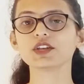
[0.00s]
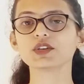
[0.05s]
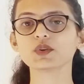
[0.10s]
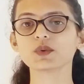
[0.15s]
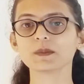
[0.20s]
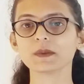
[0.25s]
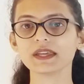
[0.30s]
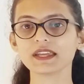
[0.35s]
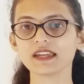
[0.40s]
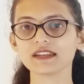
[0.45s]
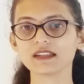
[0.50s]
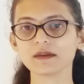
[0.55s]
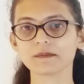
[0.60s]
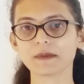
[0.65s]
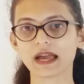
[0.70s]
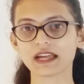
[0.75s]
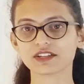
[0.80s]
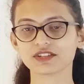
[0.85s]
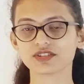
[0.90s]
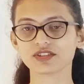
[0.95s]
To make it a
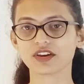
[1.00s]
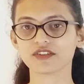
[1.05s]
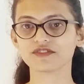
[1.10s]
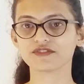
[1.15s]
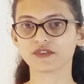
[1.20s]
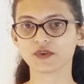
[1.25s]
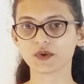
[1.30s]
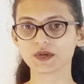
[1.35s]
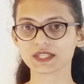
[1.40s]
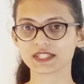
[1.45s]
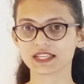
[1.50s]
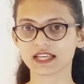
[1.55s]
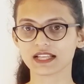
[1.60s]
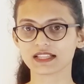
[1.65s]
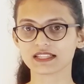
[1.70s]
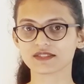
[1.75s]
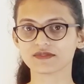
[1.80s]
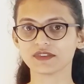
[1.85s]
battery of four cells,